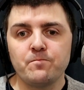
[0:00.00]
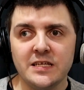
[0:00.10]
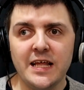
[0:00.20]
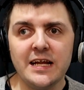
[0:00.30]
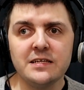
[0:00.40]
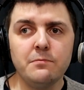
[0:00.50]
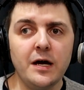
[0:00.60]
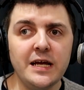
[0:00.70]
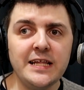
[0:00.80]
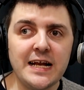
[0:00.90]
So that is
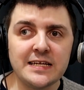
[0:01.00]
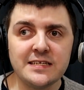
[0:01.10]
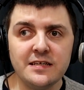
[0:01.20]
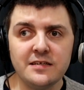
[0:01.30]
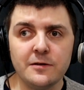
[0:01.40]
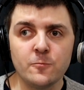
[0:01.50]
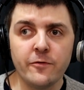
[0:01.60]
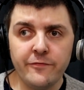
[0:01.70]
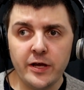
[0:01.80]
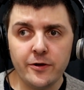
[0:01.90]
my analysis and
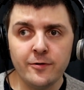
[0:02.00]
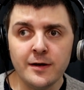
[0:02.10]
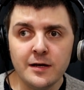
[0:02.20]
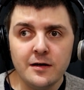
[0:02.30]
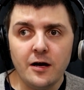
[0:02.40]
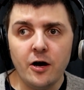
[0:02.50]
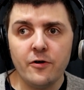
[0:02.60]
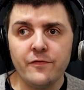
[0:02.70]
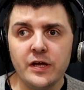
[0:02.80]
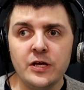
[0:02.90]
review
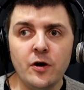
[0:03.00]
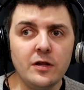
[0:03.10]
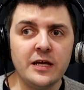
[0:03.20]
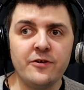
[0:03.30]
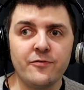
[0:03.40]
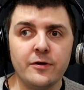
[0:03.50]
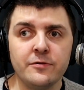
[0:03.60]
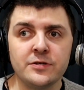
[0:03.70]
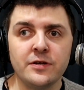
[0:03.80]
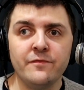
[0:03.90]
of Yachtley
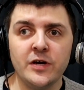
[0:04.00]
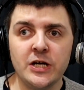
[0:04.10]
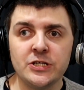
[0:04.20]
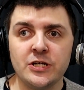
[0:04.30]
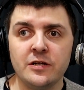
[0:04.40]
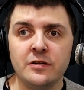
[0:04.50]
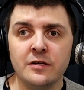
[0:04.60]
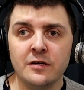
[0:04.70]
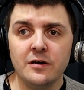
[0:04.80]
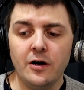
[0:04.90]
Crew's version
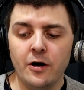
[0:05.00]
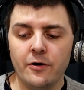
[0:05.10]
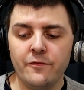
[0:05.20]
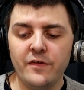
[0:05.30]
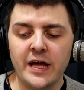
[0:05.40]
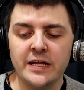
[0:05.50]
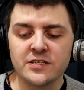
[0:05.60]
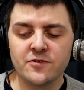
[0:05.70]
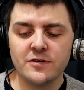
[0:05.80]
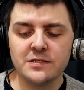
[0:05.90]
of
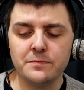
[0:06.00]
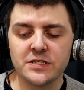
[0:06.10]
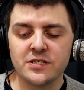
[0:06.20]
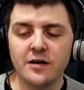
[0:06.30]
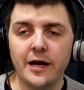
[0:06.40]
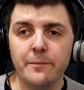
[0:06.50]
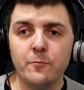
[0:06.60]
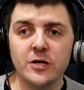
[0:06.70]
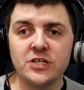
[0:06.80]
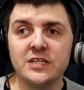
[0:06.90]
It's Christmas Time,
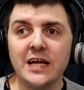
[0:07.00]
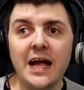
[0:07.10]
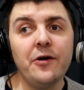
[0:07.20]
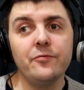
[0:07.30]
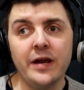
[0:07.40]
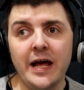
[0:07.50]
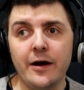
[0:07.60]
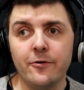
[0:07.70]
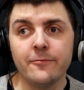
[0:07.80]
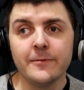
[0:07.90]
which is out
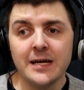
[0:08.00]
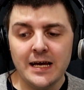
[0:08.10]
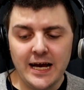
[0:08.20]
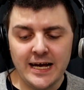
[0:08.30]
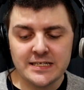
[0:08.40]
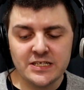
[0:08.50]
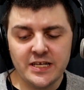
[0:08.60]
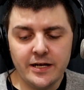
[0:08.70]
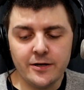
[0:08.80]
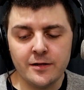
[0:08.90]
now as a
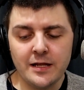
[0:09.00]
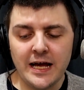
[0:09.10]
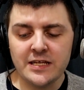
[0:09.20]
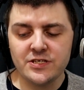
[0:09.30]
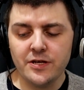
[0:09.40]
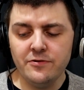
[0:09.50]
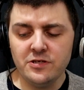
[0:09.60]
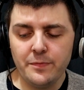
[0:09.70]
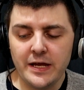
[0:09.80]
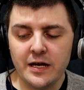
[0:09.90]
single and soon
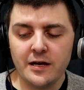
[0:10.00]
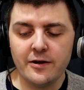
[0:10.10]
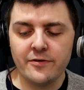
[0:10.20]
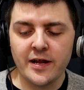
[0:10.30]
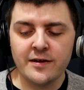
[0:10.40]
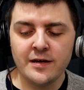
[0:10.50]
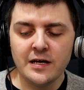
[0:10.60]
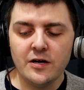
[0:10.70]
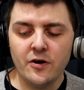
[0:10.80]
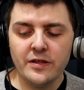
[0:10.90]
to be included
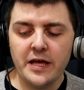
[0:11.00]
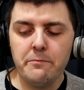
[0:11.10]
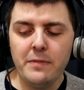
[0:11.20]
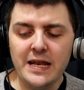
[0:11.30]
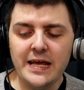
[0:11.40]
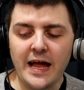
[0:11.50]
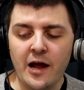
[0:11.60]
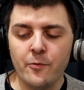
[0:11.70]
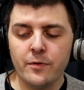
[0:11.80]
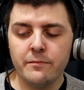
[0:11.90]
on their mini
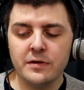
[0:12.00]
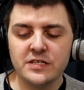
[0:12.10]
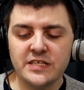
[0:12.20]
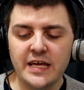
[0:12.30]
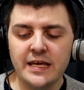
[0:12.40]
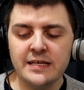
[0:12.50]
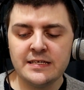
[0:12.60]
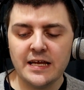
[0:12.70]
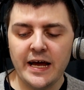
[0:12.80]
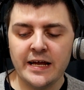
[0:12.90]
album
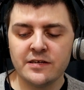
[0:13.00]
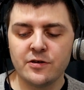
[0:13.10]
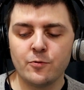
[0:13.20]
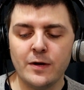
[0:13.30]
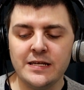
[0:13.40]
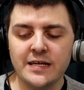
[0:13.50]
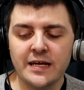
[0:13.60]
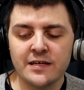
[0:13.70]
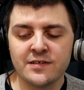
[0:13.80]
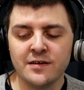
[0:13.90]
Seas and
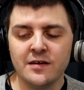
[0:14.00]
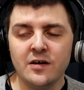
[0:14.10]
Greetings